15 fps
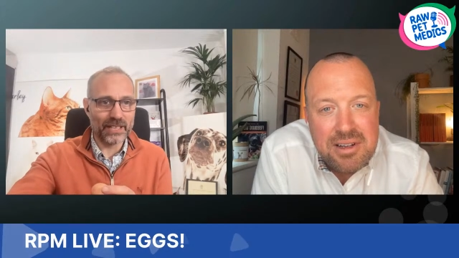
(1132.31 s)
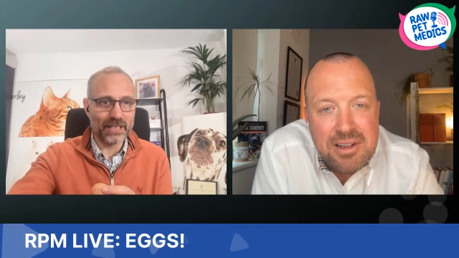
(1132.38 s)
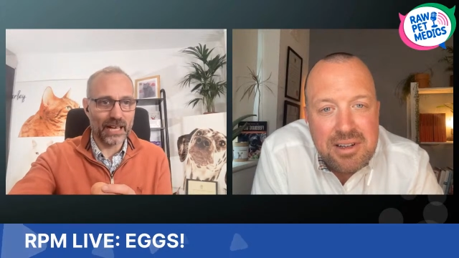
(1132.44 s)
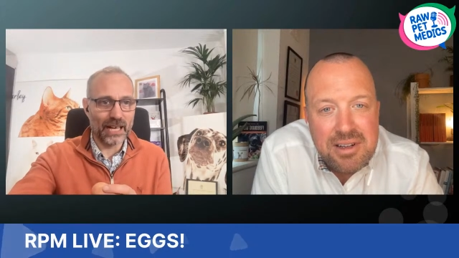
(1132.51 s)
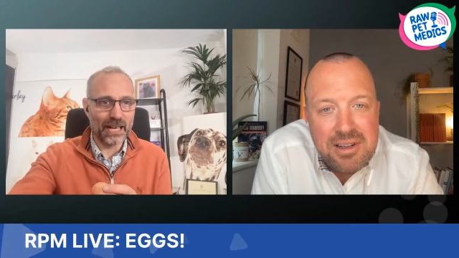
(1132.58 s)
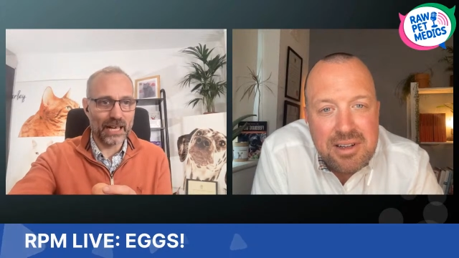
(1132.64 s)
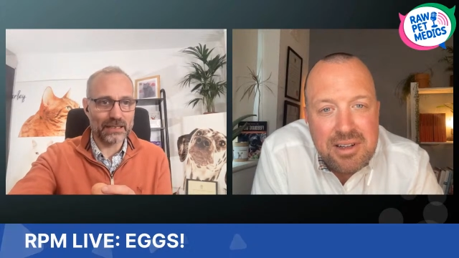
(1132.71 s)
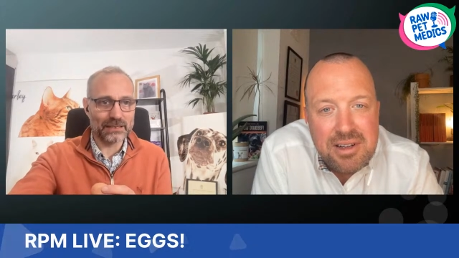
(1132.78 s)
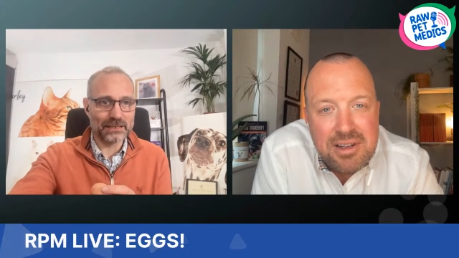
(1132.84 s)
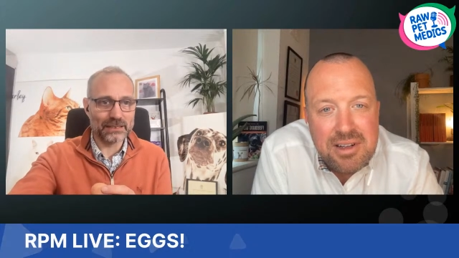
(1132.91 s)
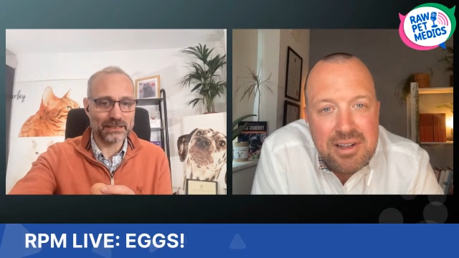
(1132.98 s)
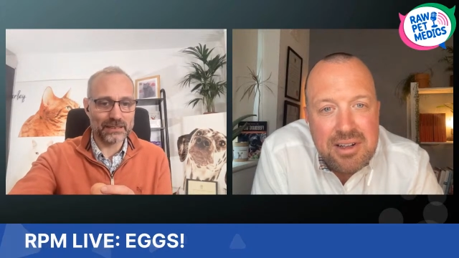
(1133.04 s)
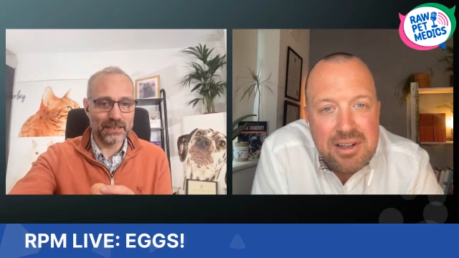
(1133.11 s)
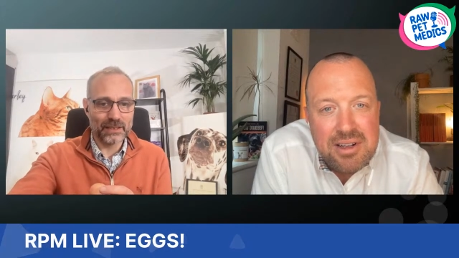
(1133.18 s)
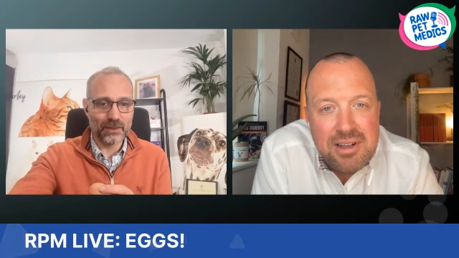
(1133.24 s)
Speaker 1: and
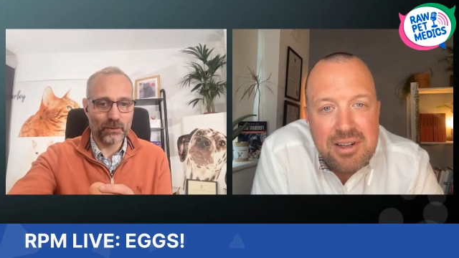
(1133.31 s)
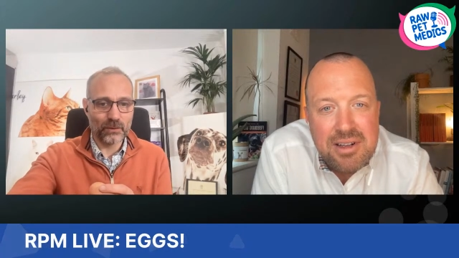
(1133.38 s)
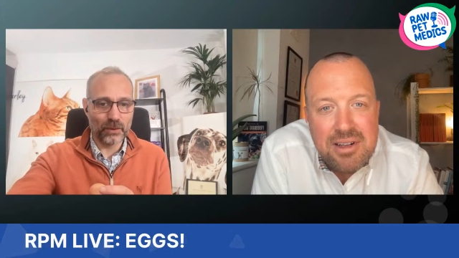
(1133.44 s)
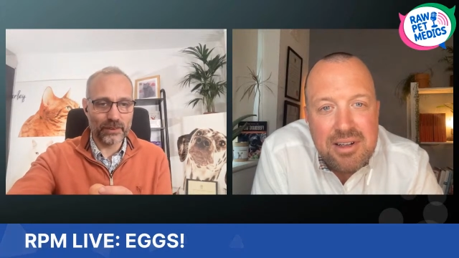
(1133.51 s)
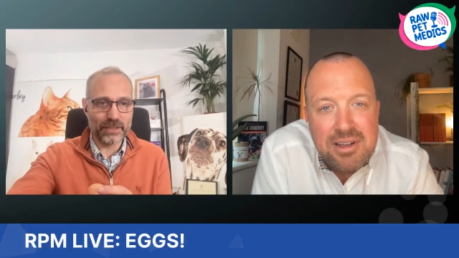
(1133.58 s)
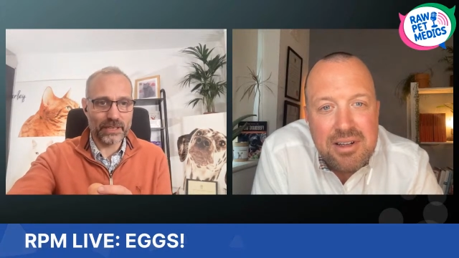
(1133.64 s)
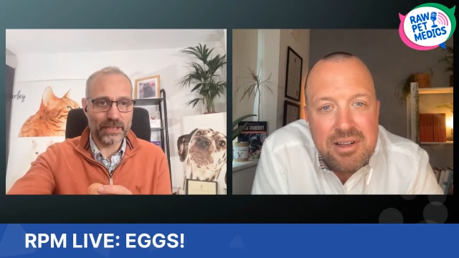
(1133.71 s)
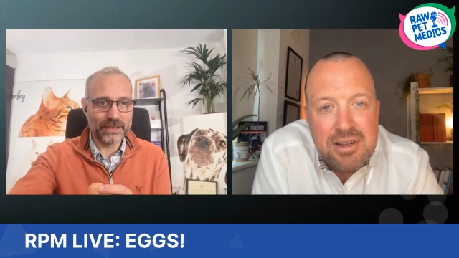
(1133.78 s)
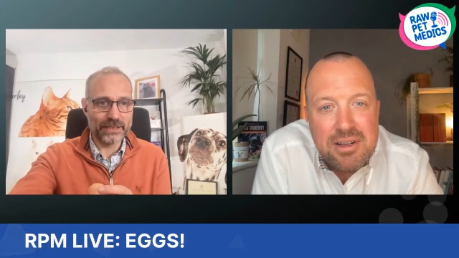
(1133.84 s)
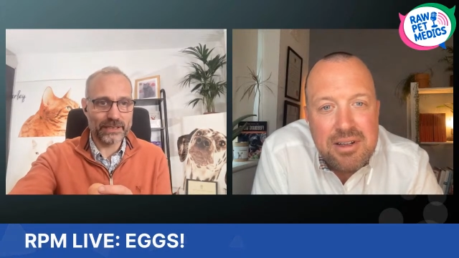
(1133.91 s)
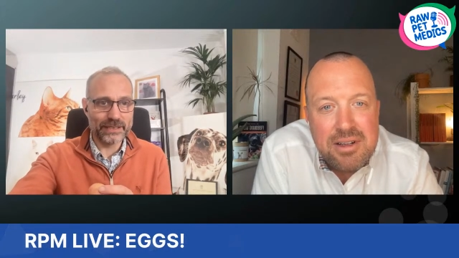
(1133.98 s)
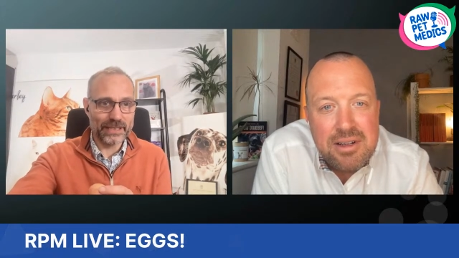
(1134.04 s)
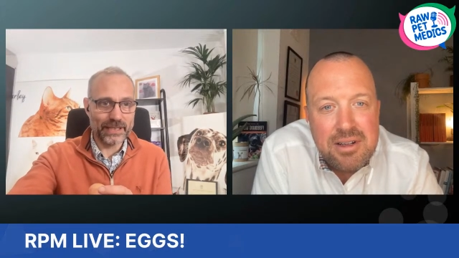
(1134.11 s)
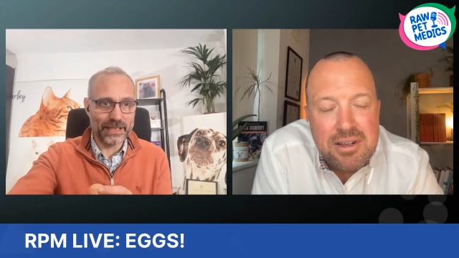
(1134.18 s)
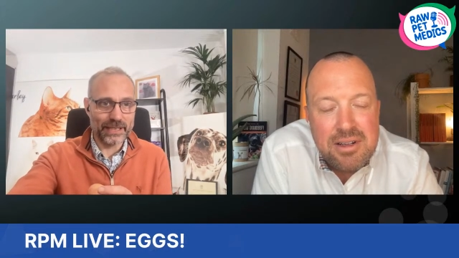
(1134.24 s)
what they
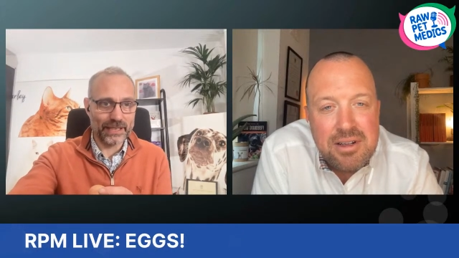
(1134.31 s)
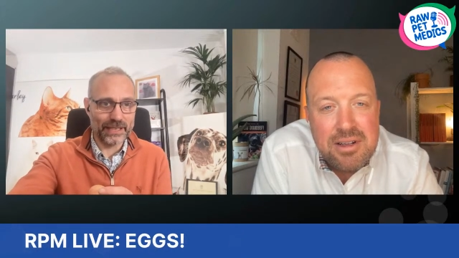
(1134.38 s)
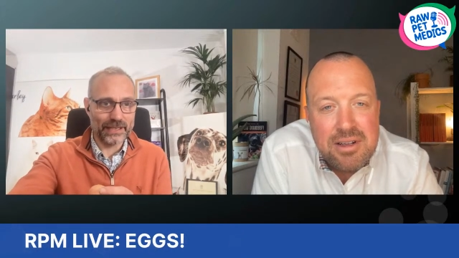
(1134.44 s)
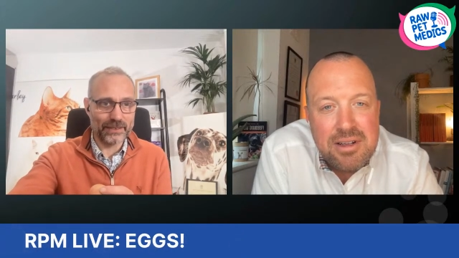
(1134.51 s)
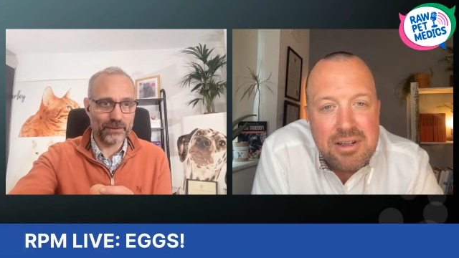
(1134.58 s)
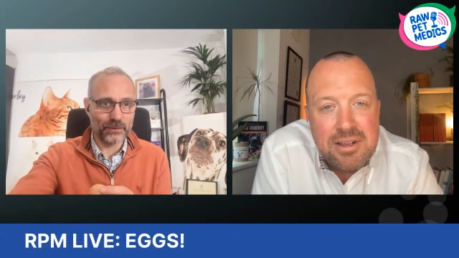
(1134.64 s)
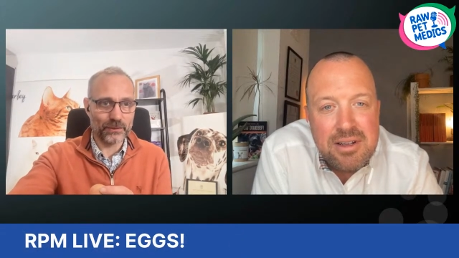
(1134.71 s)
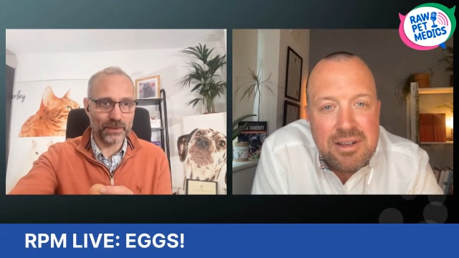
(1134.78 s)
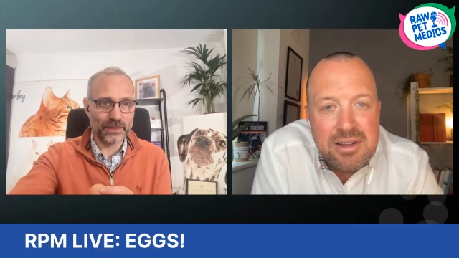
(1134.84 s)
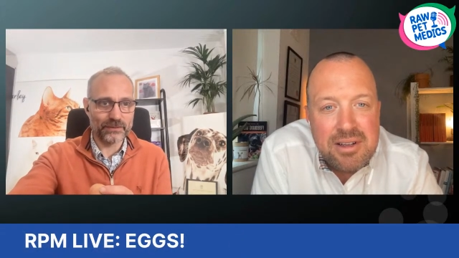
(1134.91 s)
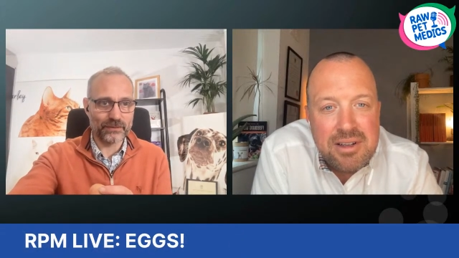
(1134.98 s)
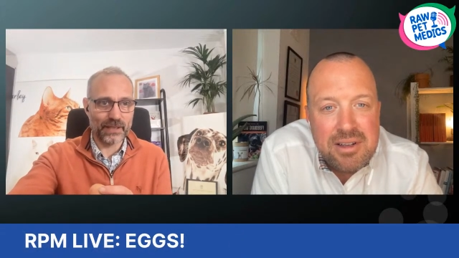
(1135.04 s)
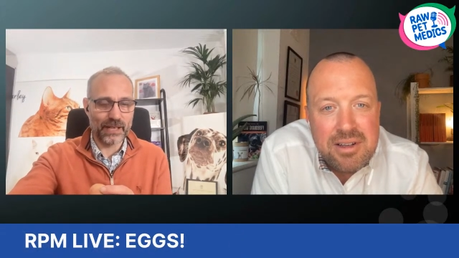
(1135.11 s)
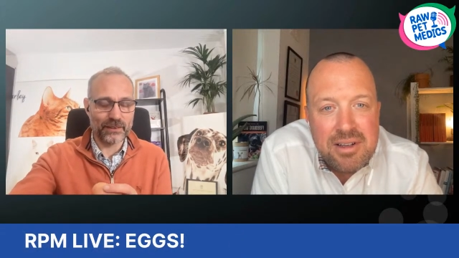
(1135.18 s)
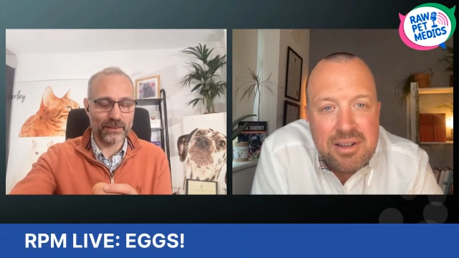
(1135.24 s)
did was
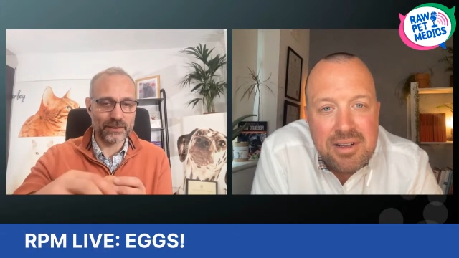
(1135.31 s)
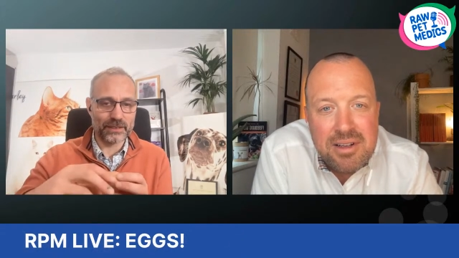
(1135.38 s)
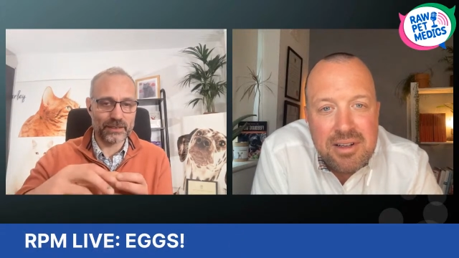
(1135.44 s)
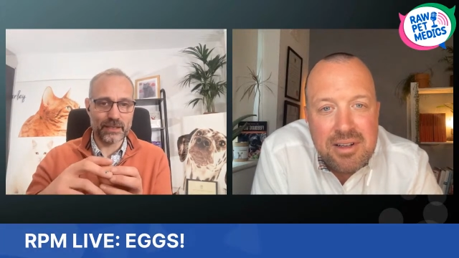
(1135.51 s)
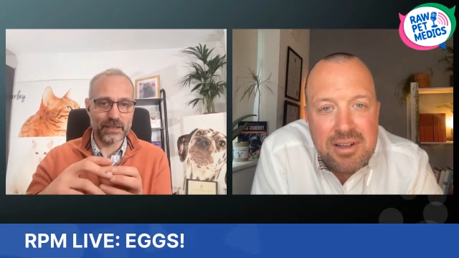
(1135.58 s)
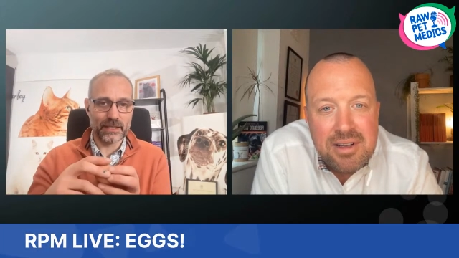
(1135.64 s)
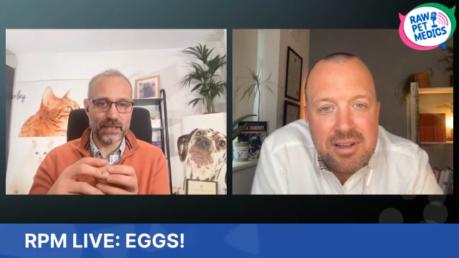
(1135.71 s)
found that